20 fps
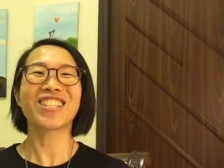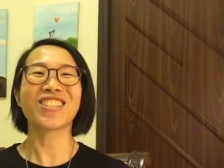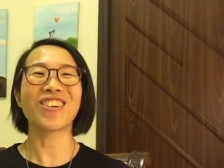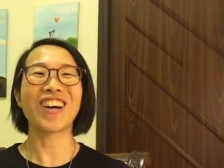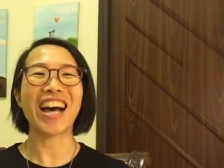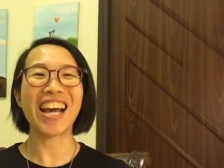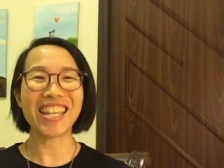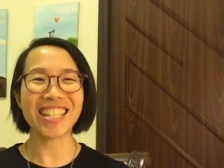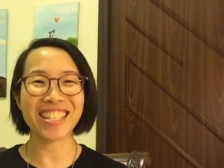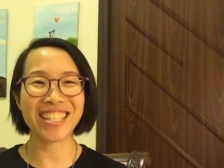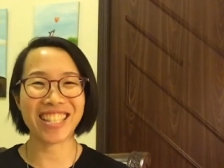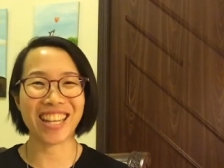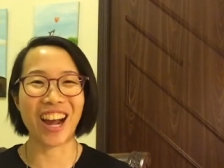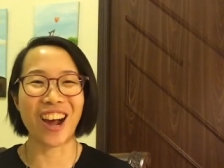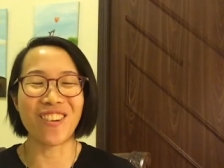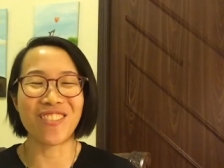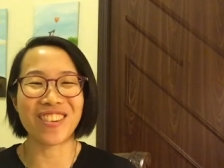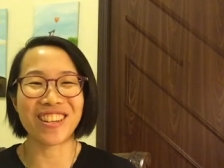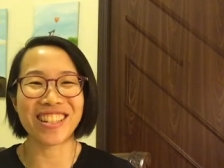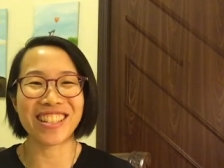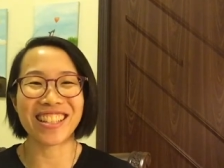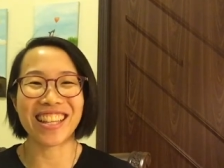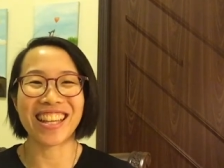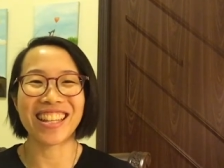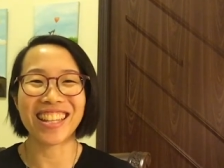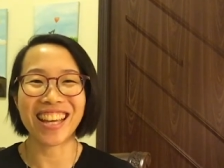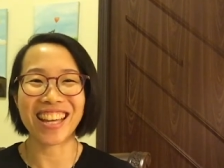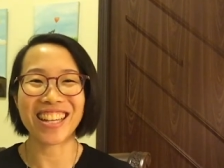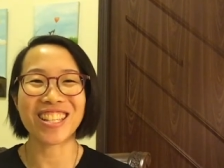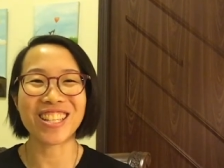so i discovered
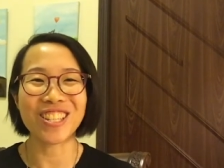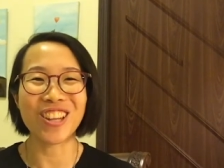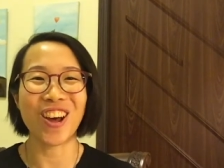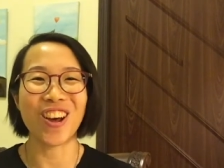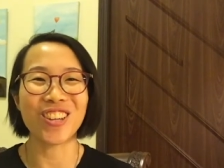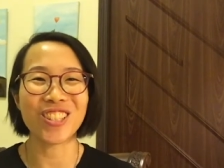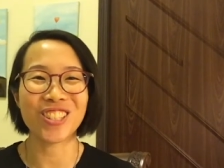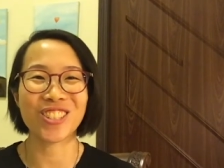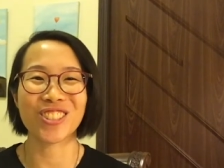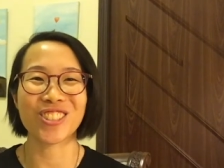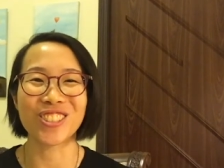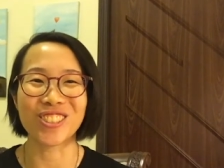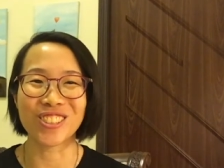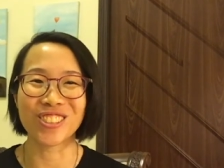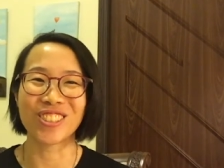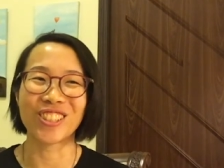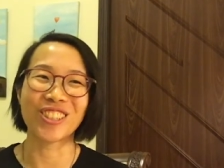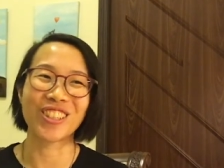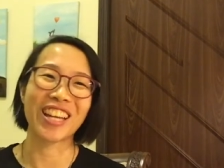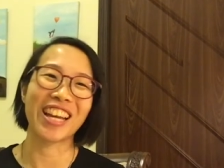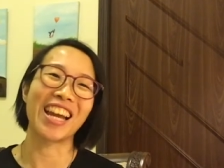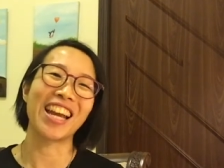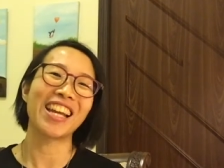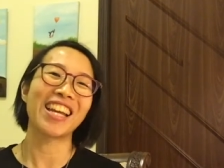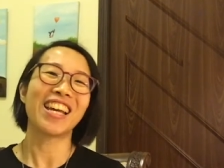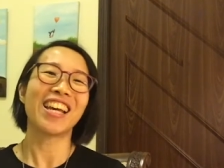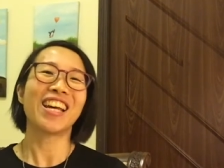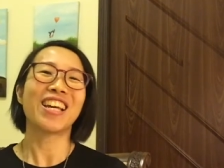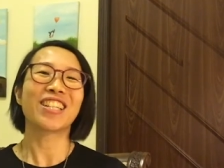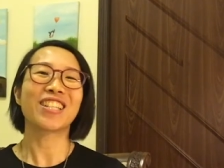that that is not true okay
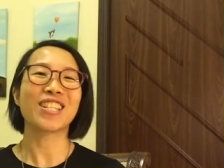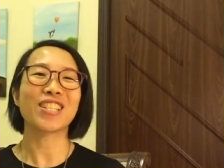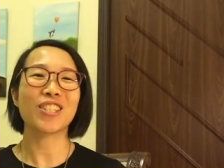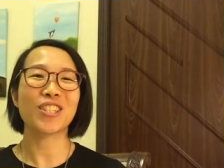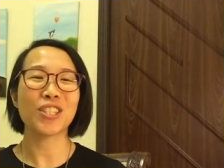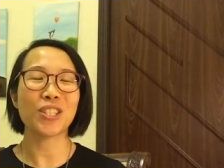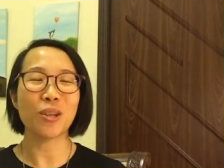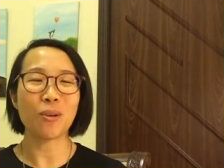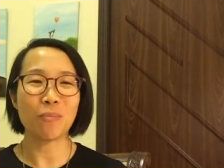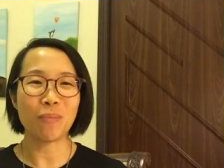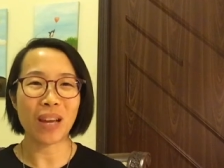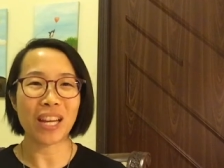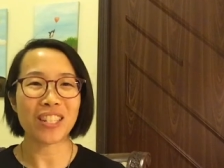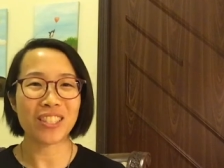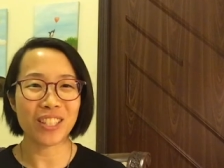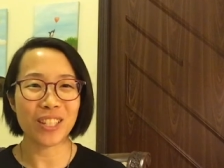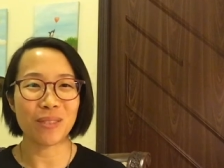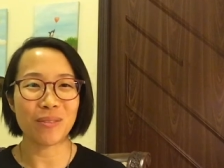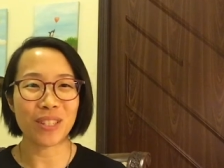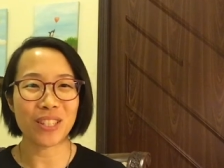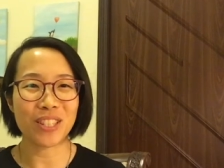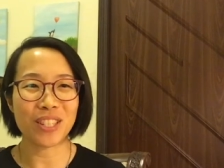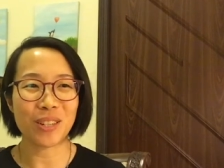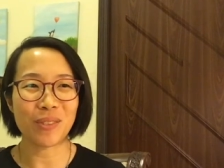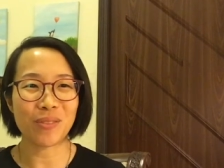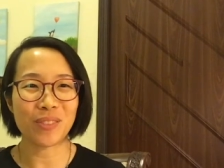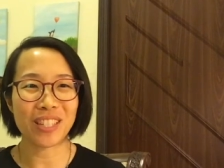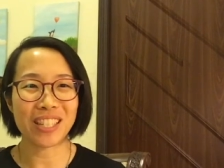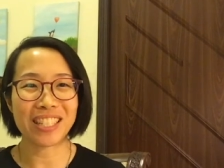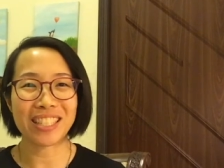just because you're passionate about
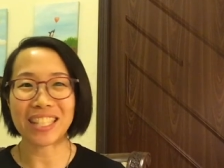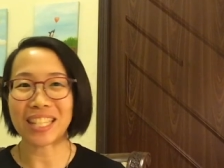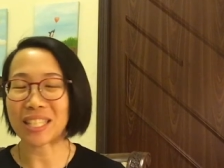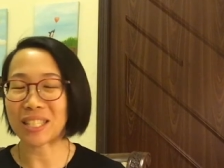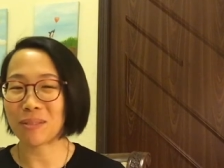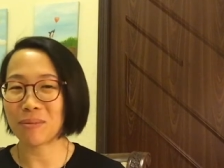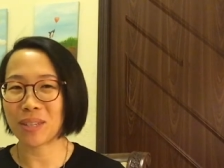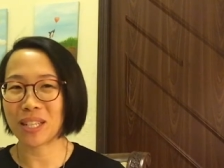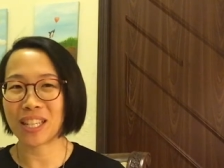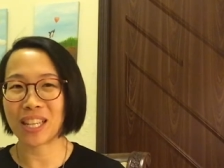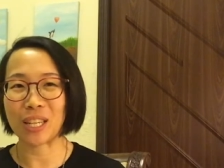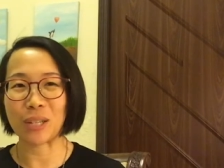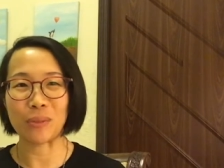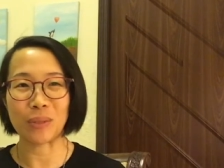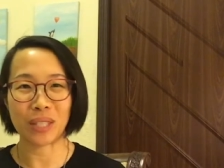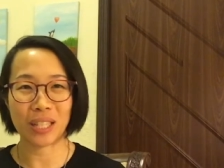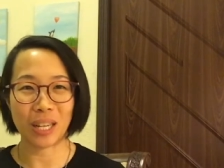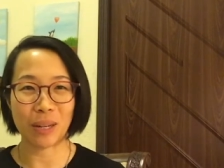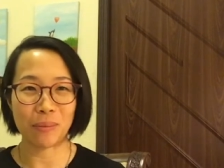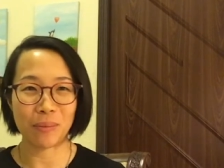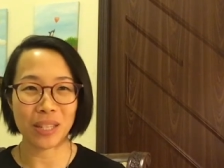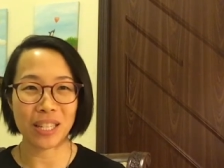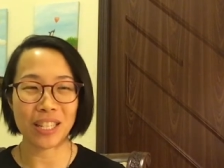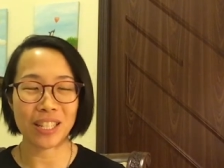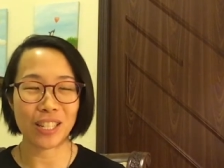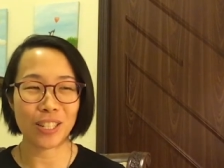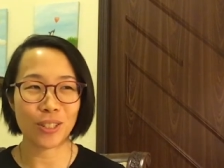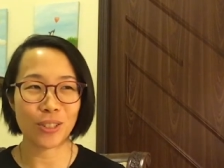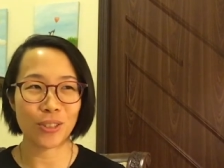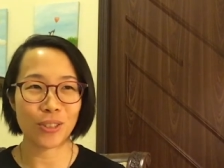something doesn't mean that it will come
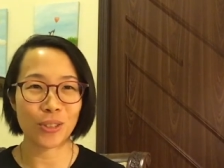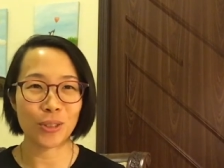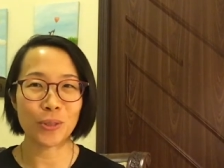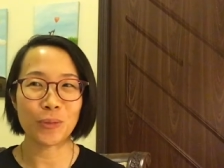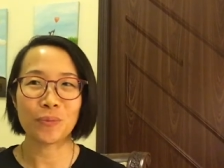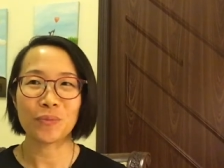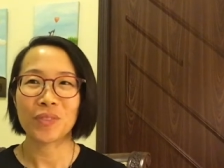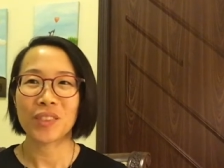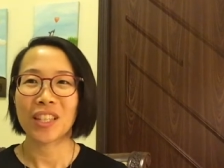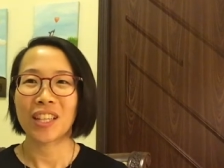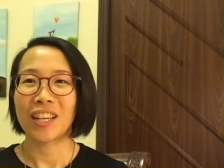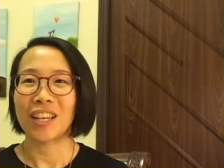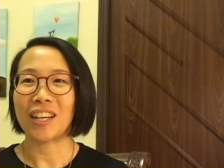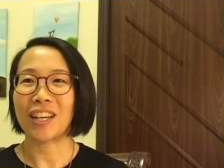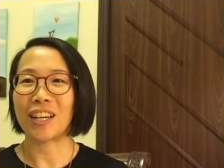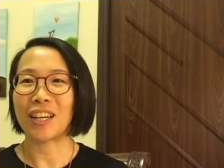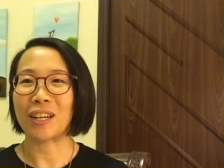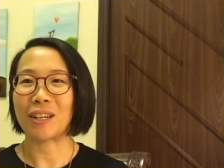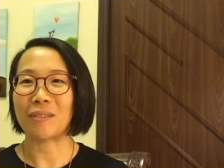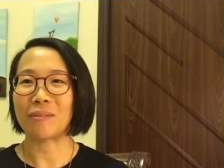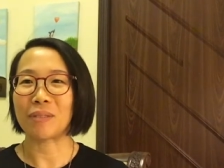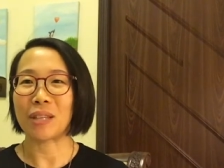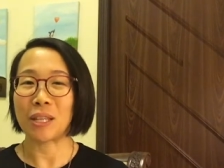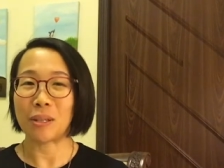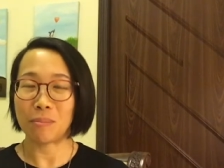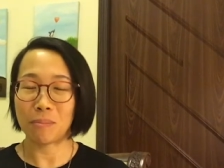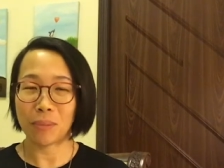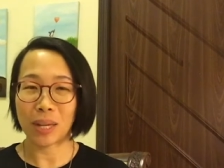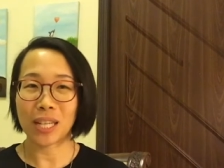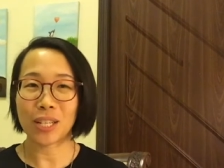easy to you um,
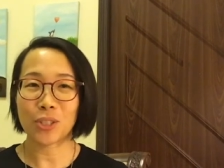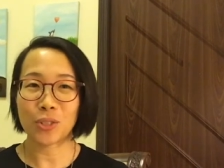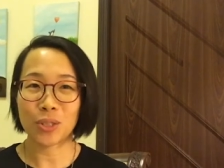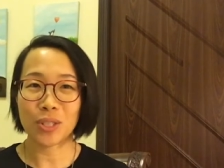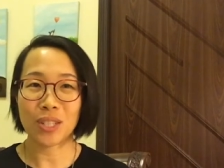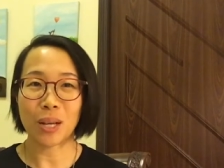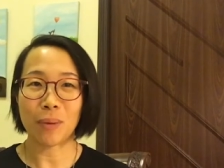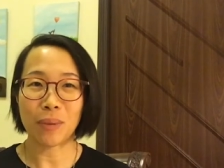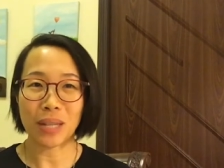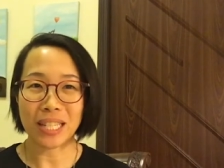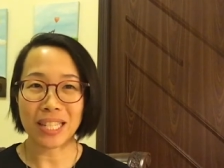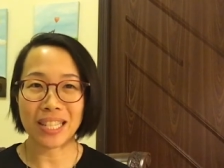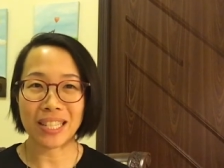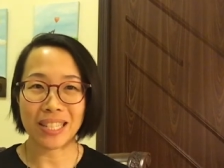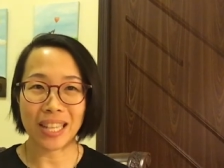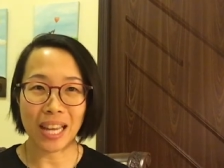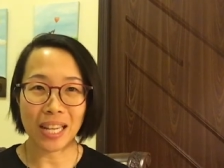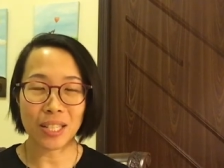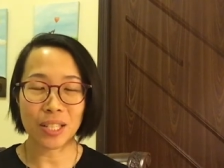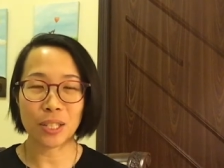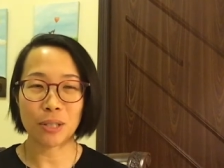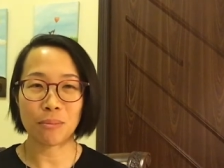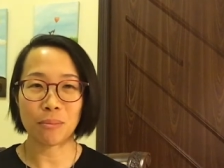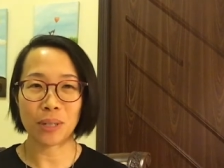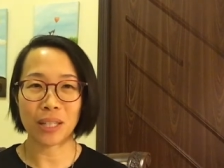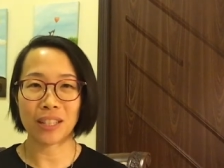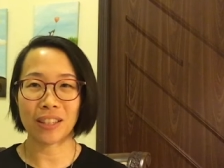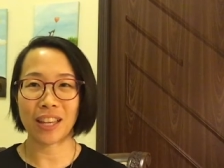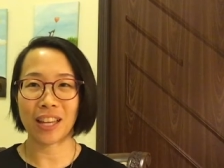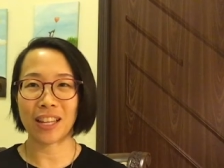it might to some extent
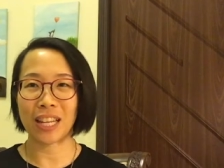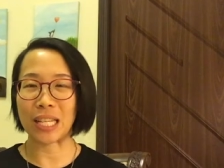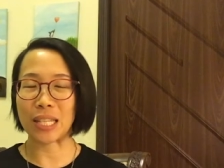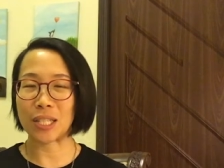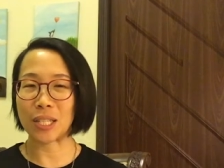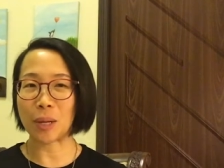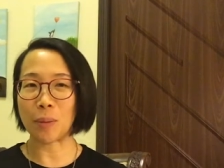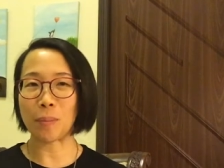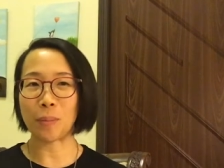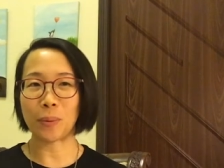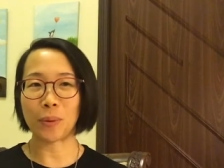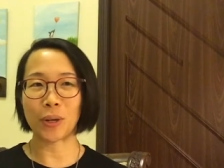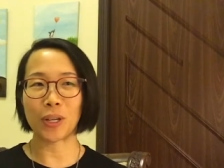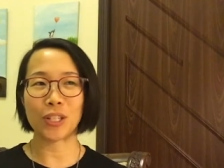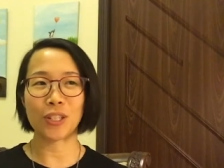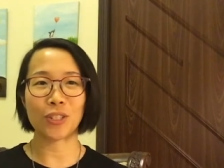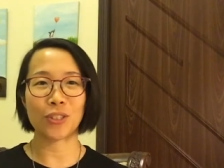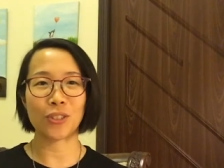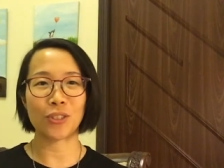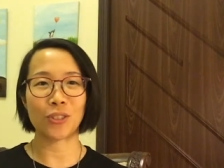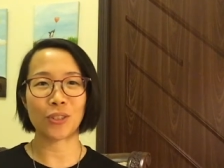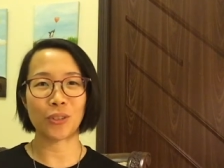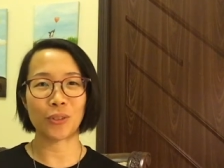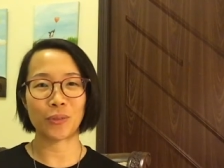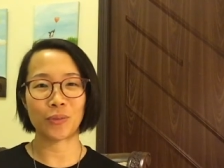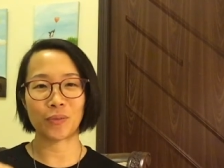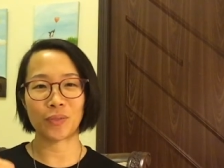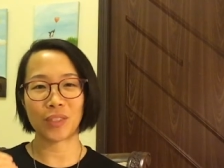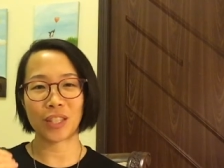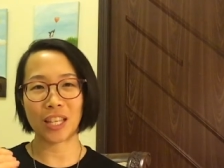but then at some point you
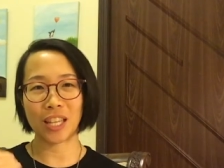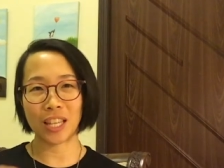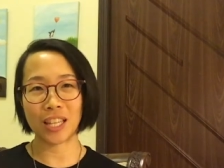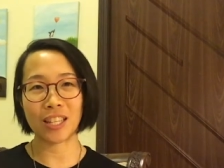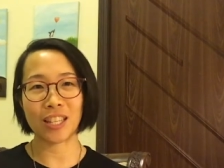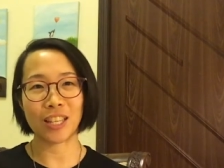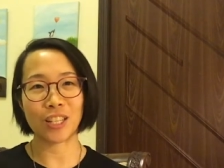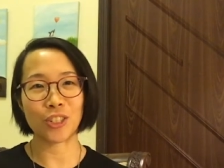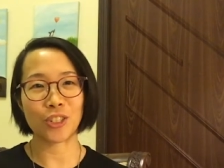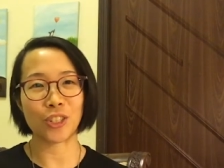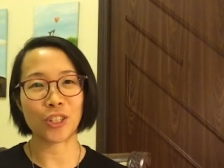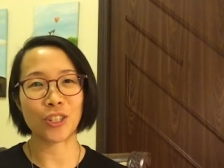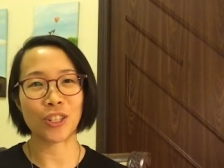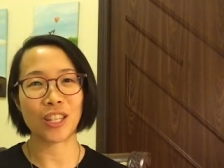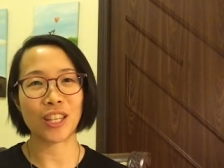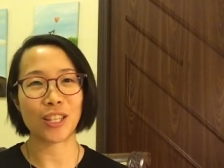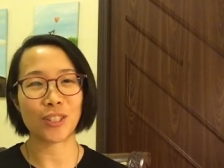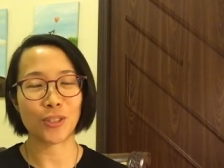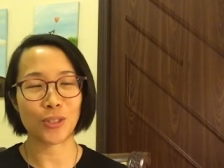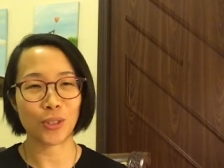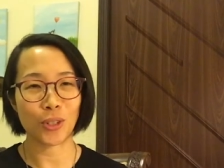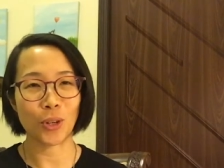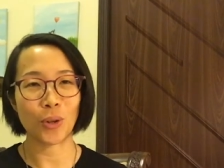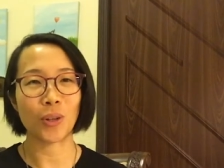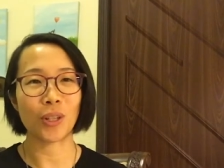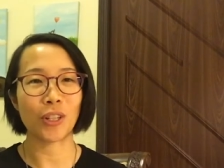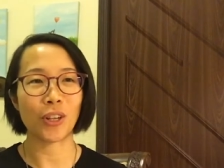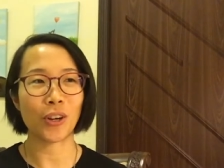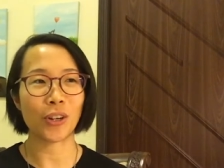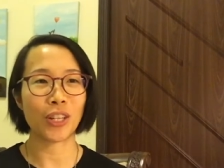know in that journey as you
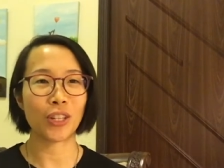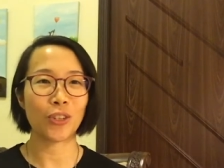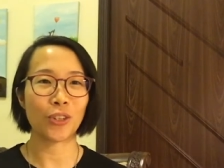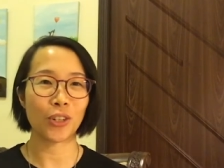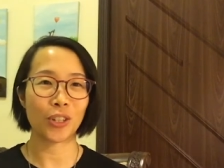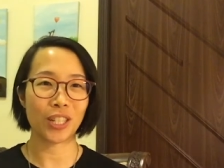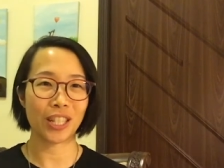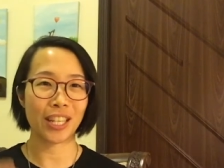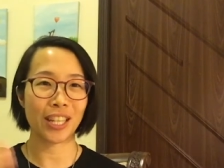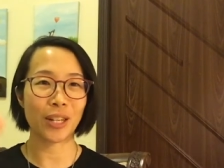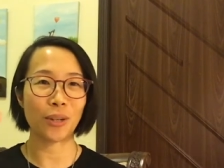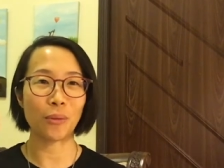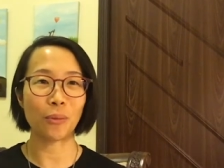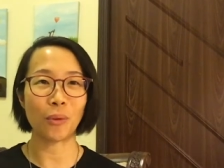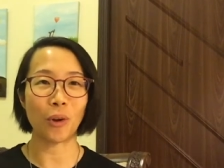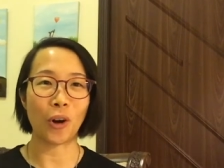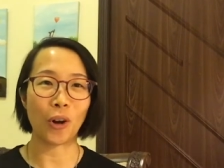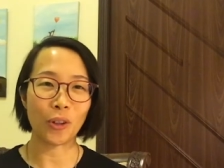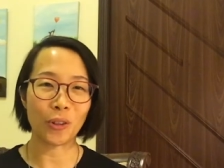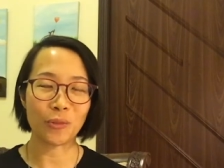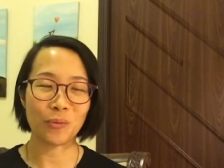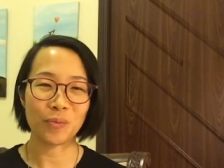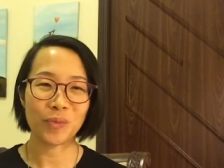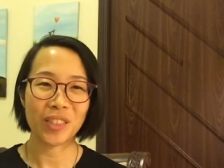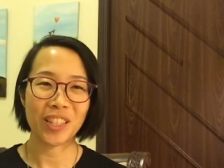go along it you're going to hit a wall